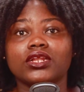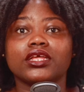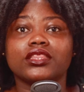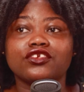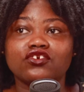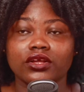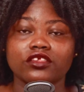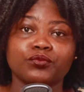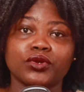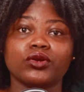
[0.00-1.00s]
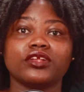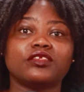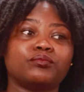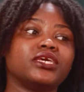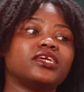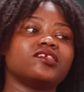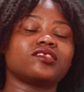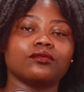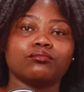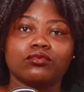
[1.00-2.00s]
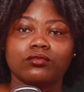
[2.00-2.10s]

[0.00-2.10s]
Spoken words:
like the transparent beings, the